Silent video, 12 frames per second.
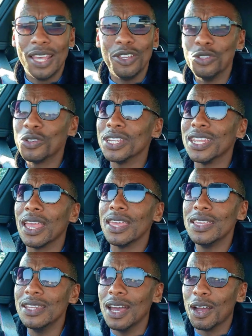You could
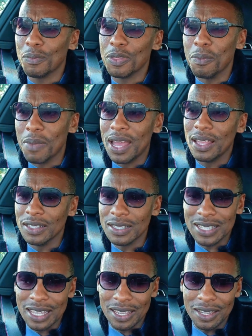eat up the
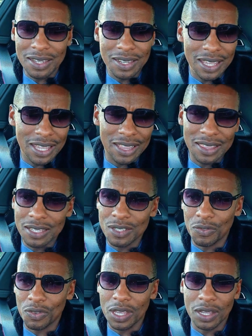miles in this
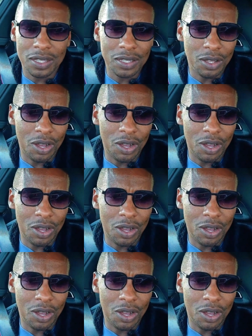vehicle.